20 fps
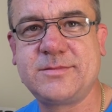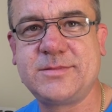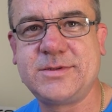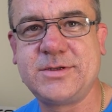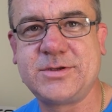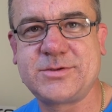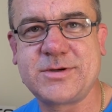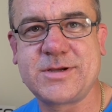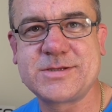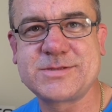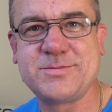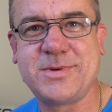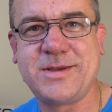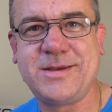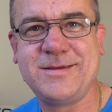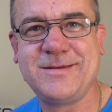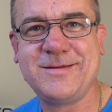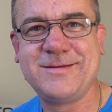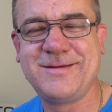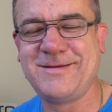you trust me.
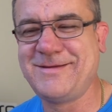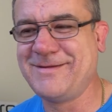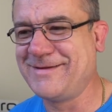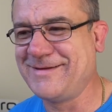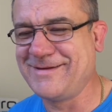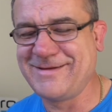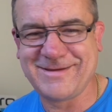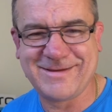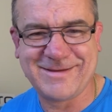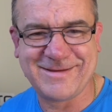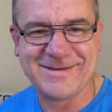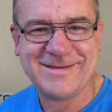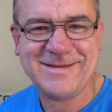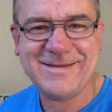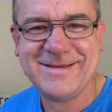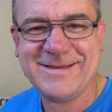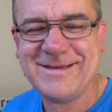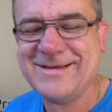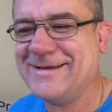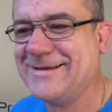
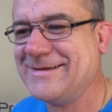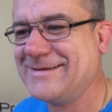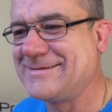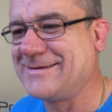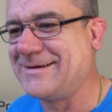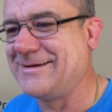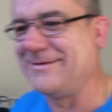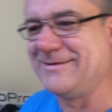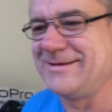So